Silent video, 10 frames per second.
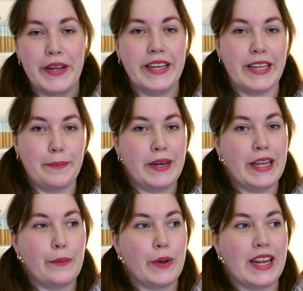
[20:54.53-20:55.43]

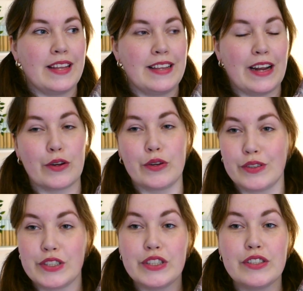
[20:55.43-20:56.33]
deeply within their
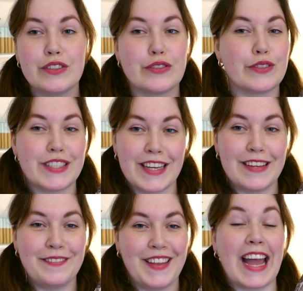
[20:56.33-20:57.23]
culture to sing.